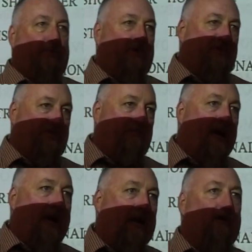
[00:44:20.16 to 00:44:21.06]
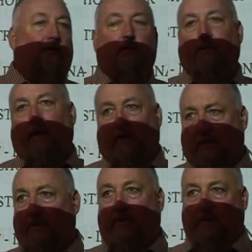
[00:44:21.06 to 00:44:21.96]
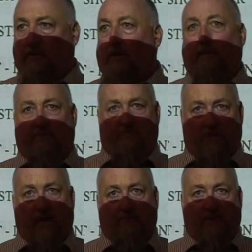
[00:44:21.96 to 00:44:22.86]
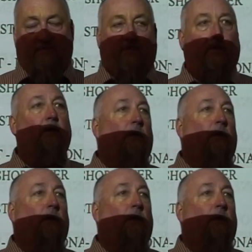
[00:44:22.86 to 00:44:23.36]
person back. Clearly, they had committed the crime of shoplifting.